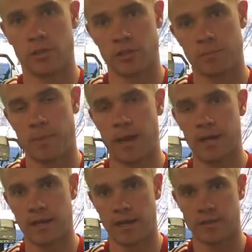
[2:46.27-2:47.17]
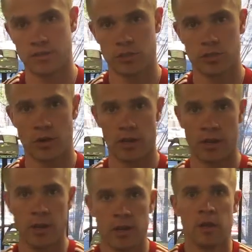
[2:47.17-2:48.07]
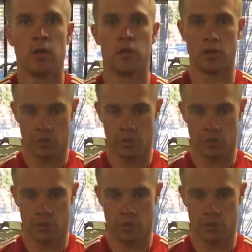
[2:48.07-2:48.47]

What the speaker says: your spine nice and straight. You don't